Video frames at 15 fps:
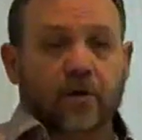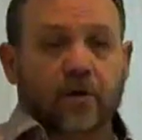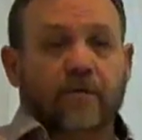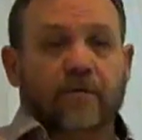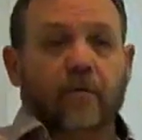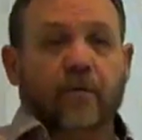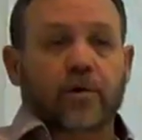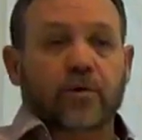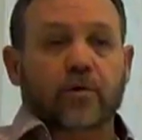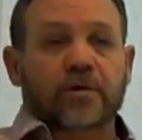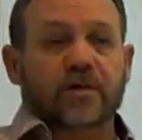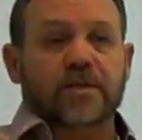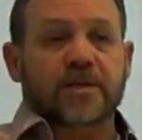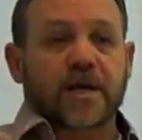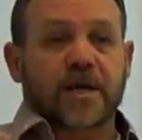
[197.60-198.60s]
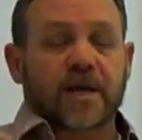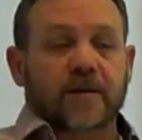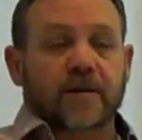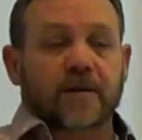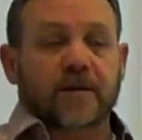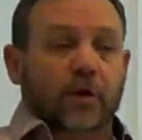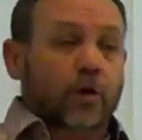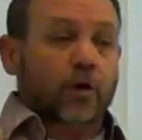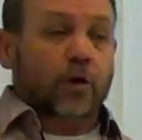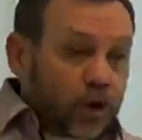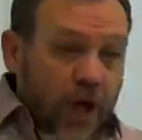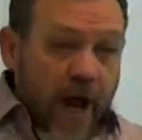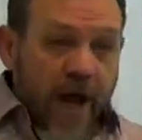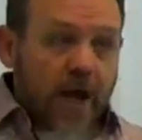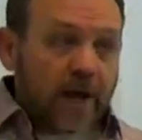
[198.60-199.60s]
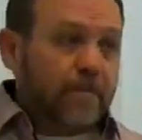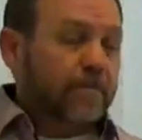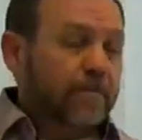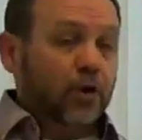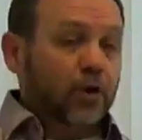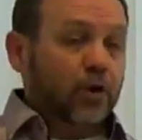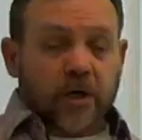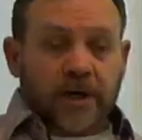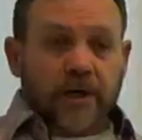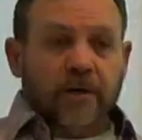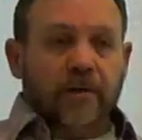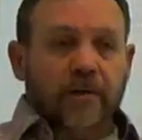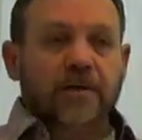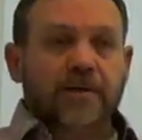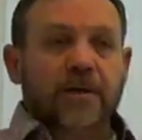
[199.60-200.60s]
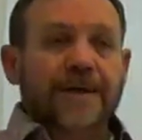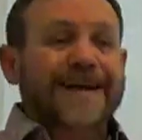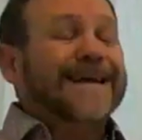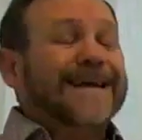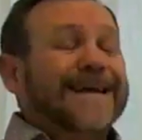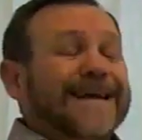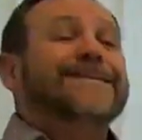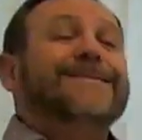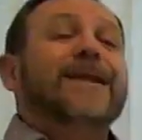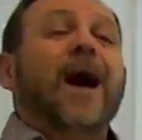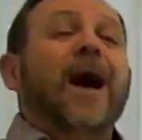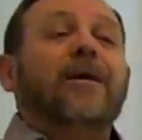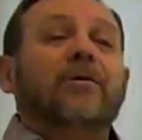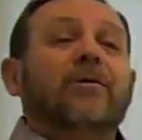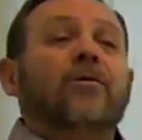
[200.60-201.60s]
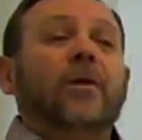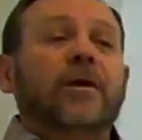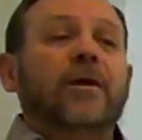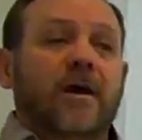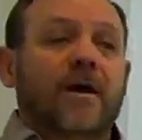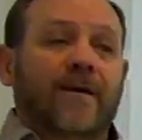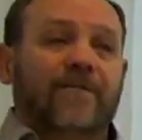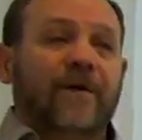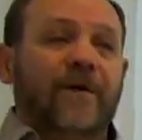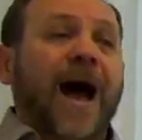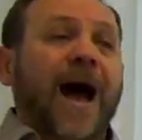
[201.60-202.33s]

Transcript: for your sin, your shame, your guilt is not good enough.